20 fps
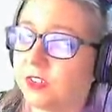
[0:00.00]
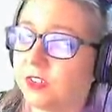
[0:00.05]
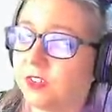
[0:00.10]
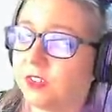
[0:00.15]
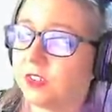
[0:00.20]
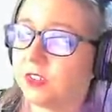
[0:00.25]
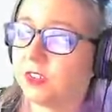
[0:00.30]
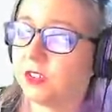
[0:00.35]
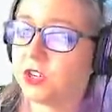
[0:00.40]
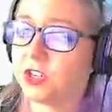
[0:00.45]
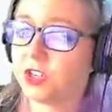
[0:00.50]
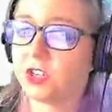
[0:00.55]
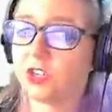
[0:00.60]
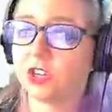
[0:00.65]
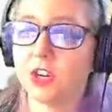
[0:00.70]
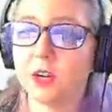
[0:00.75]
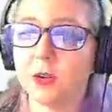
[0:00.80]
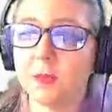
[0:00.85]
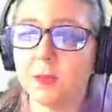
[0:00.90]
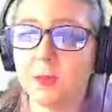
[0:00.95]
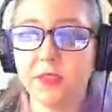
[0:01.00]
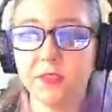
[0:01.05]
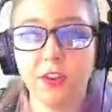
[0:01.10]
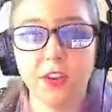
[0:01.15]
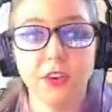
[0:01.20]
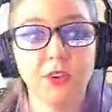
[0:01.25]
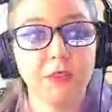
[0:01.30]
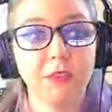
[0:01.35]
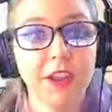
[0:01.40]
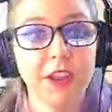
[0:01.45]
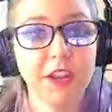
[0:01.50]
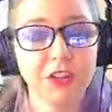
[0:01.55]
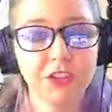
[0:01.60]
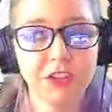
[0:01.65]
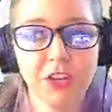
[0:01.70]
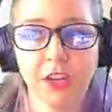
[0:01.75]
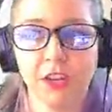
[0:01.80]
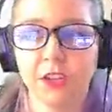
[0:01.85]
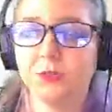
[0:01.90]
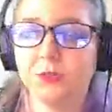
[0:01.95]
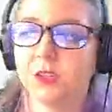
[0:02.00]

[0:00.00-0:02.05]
the solution turn a bit of a grayish color,